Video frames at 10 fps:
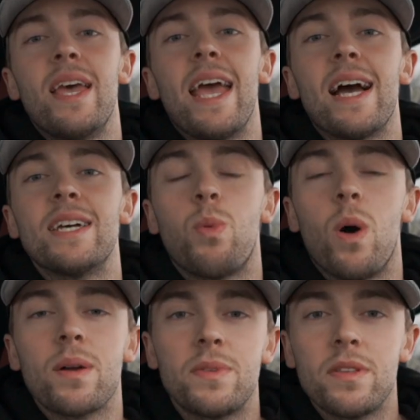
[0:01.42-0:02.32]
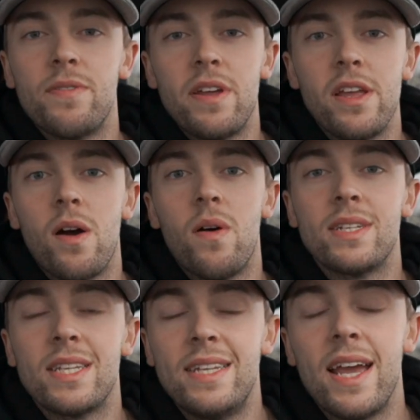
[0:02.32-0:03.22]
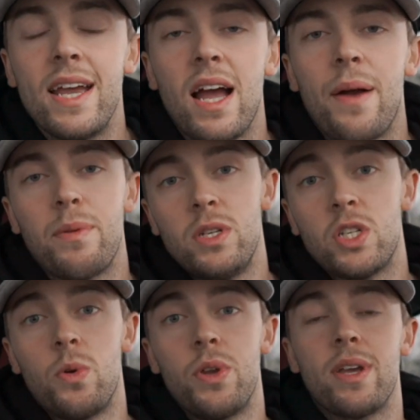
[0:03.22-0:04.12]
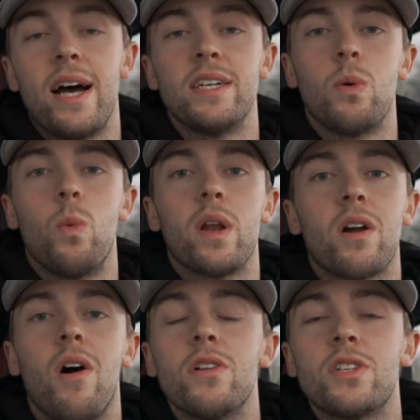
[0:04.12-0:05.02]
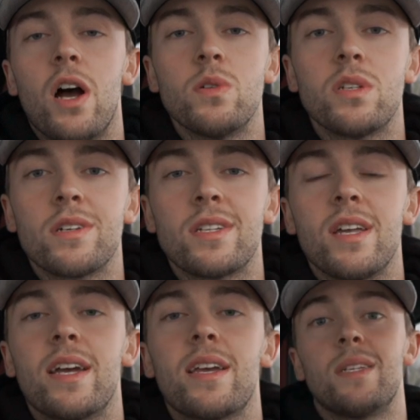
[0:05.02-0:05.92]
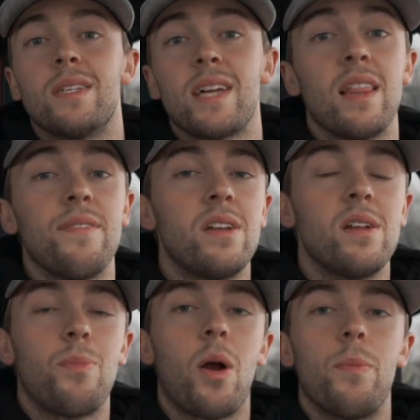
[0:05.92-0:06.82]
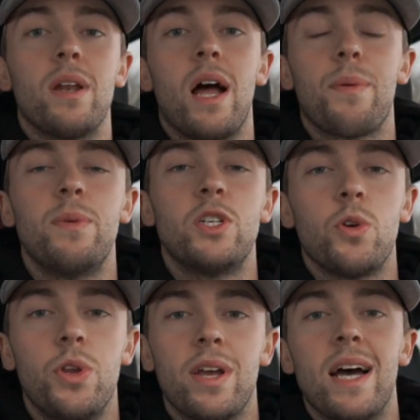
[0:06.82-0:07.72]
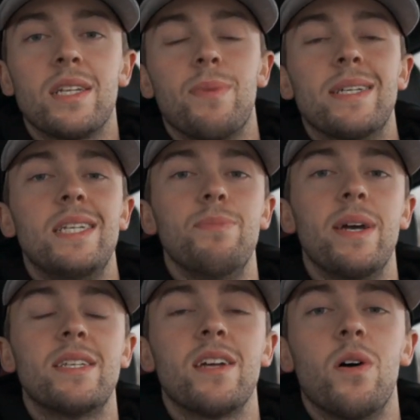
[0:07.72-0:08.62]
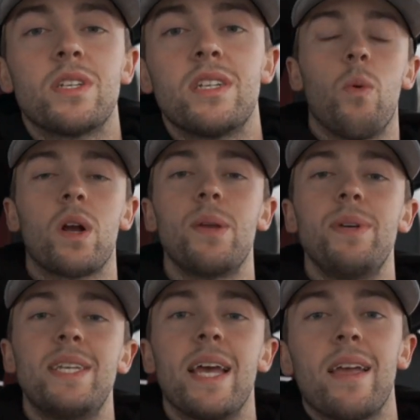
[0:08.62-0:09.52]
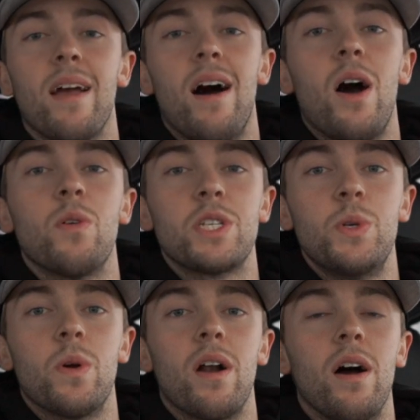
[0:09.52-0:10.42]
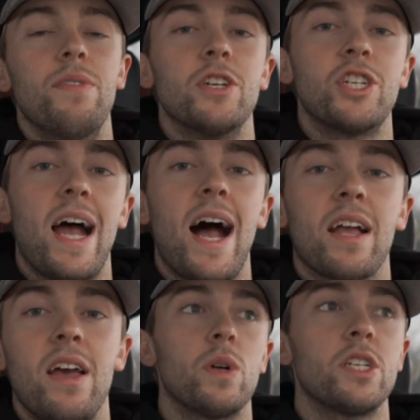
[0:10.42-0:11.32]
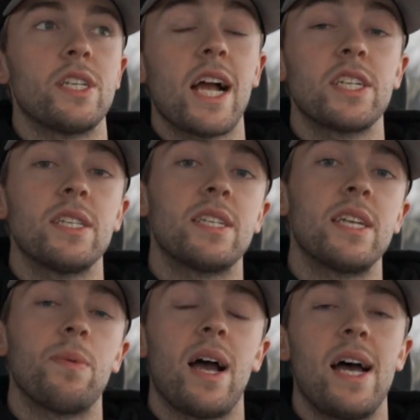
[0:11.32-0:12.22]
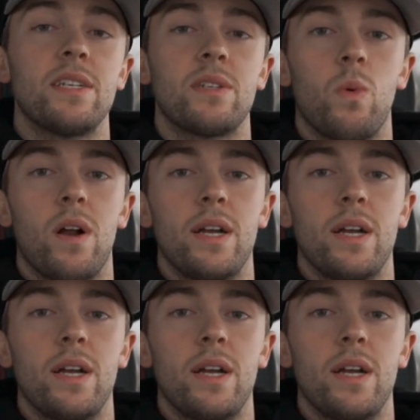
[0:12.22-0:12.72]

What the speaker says: Hey guys, welcome to the video. Today I'm gonna be showing you guys what a college house looks like. Since I live in an apartment, I'm gonna be showing you guys my teammate's house. We're gonna be taking a house tour of the shack, which is actually the same guys where